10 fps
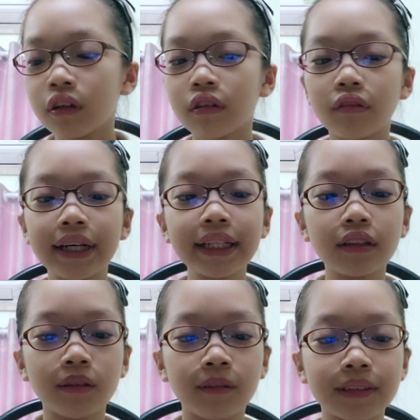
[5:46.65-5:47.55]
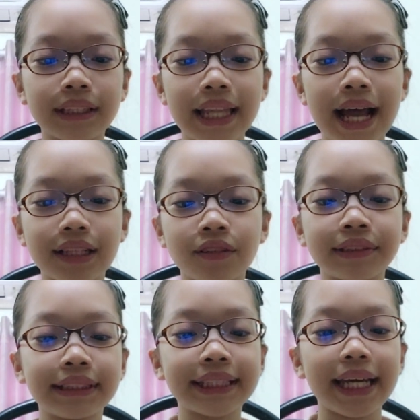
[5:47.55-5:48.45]
wrinkled leg to
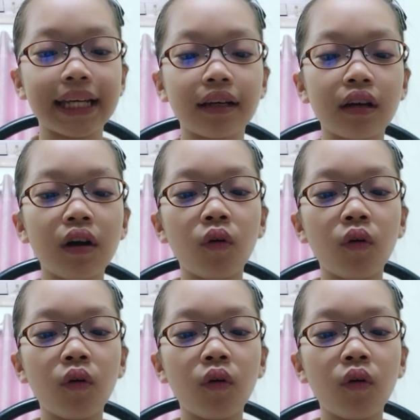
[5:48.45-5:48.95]
stick,